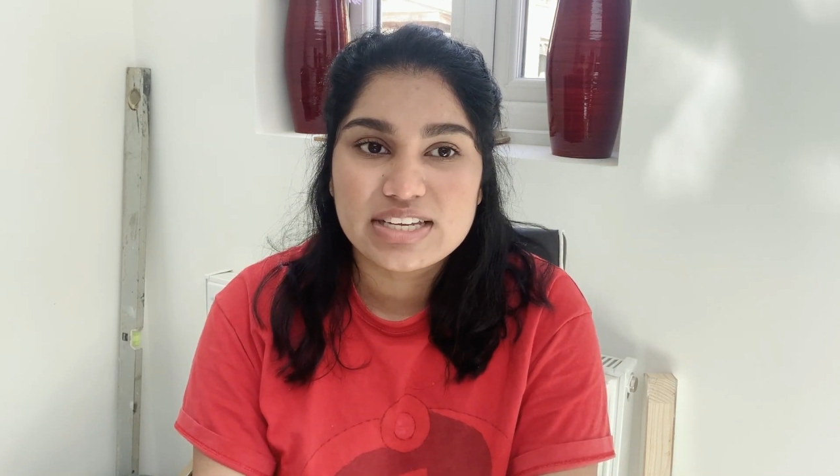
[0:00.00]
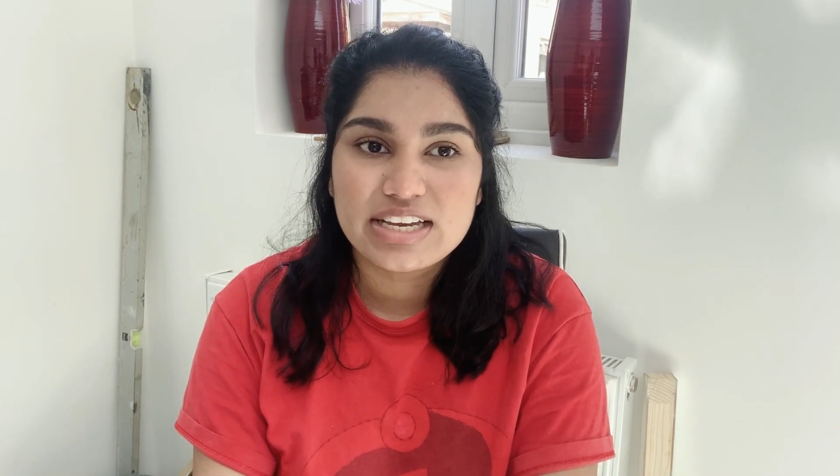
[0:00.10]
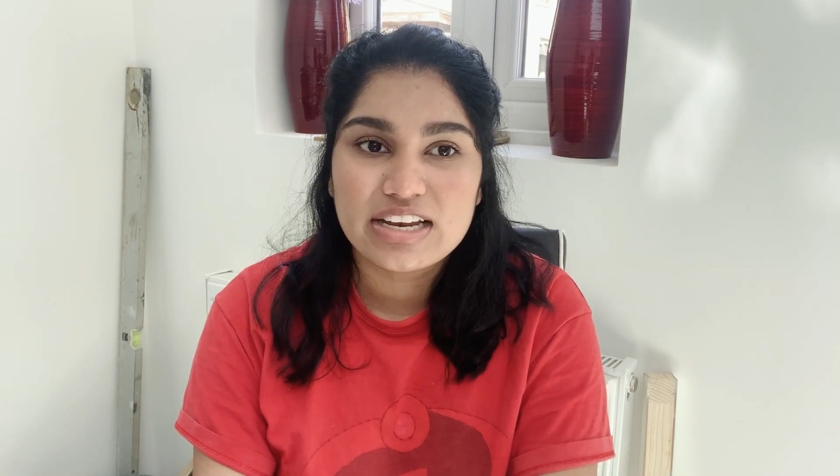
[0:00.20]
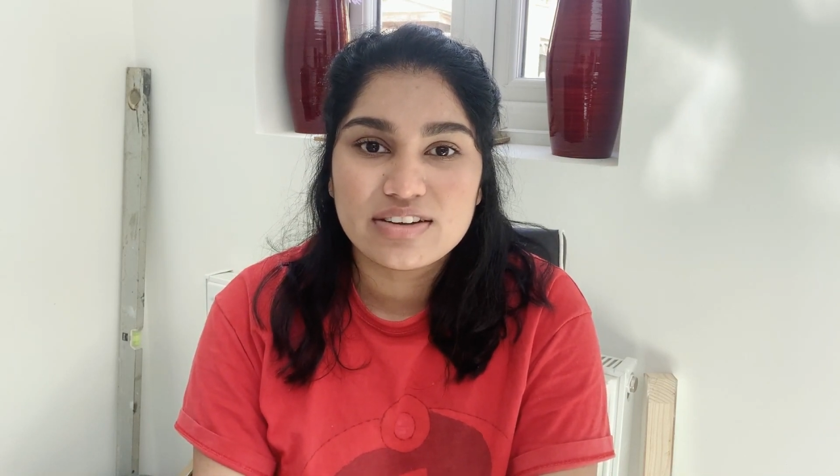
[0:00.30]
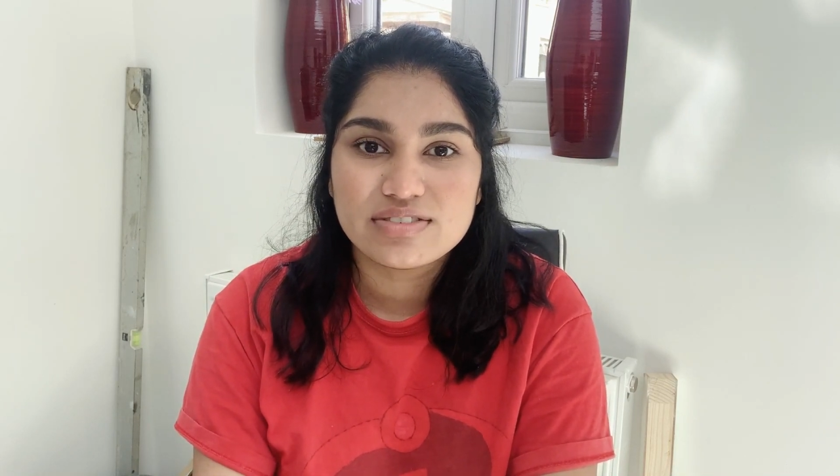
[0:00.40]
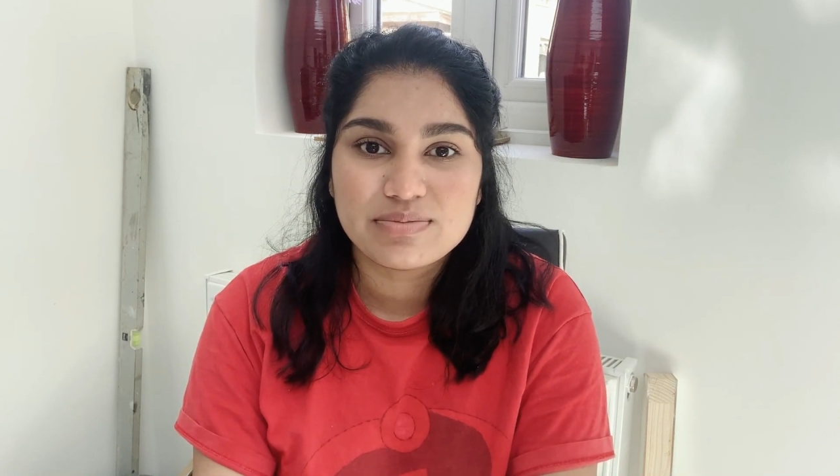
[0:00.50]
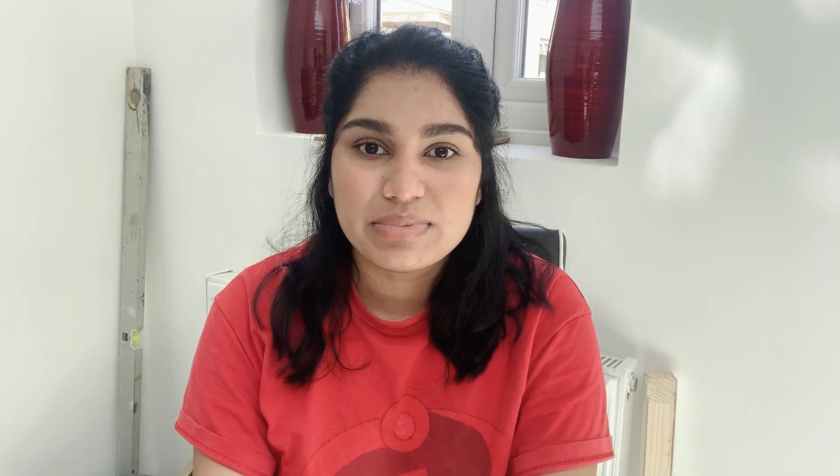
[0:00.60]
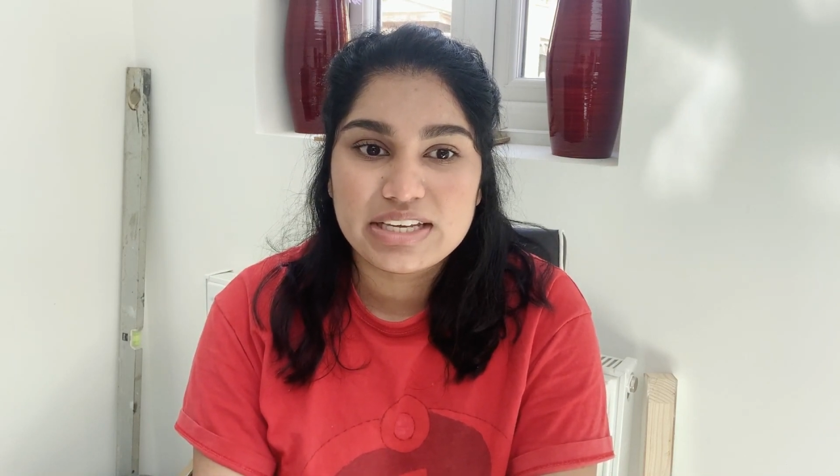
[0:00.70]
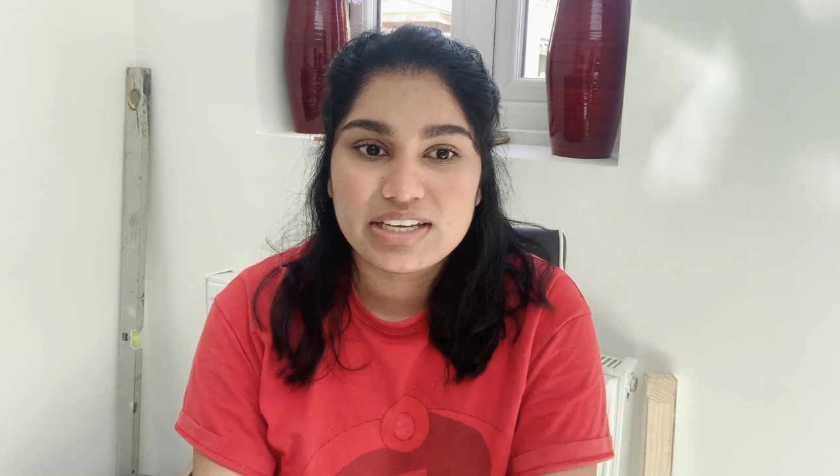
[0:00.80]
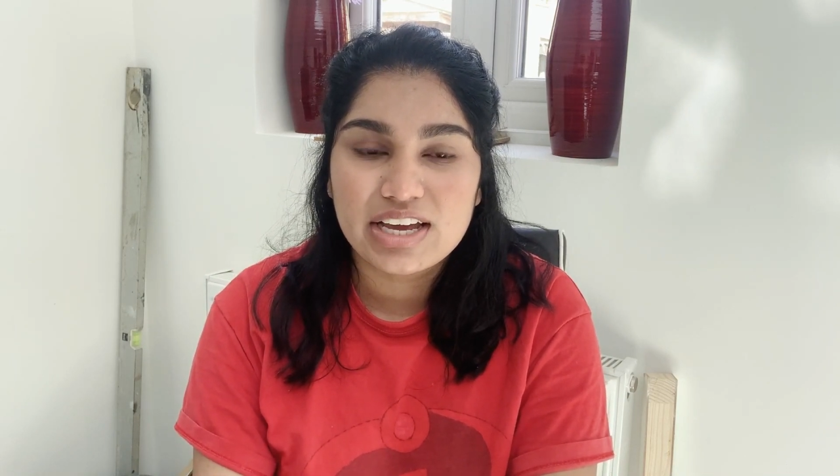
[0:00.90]
He loves
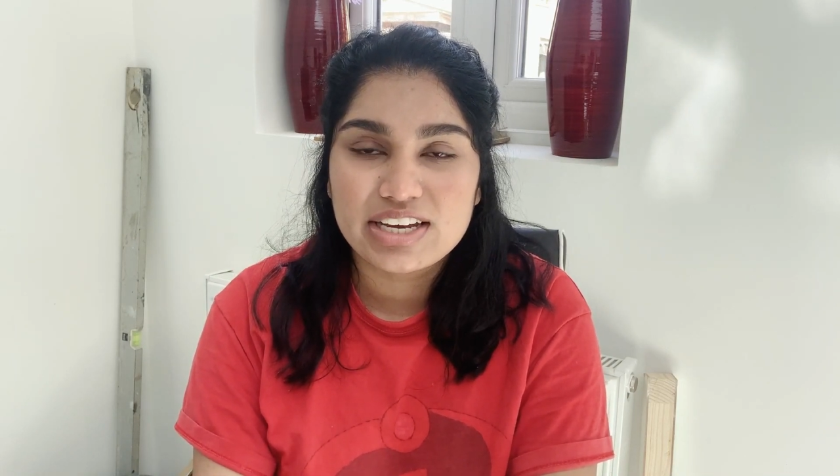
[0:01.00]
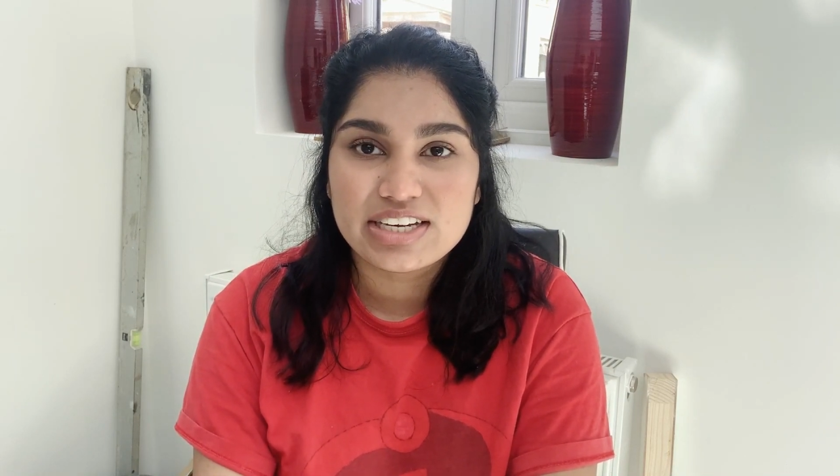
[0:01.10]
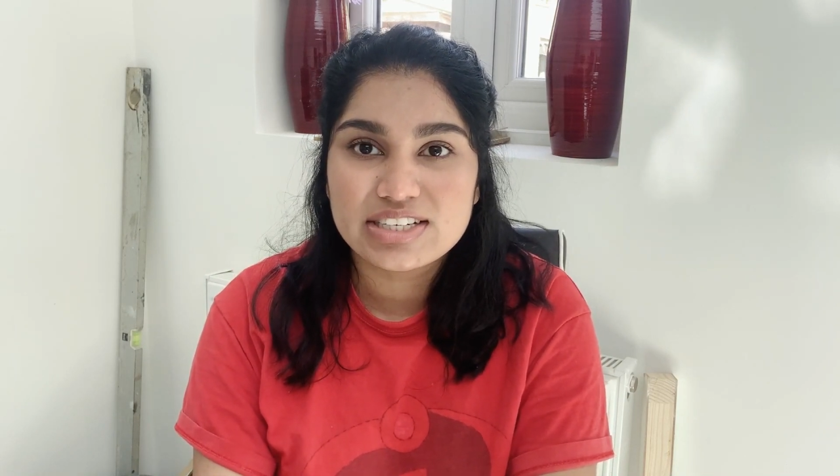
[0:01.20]
me and He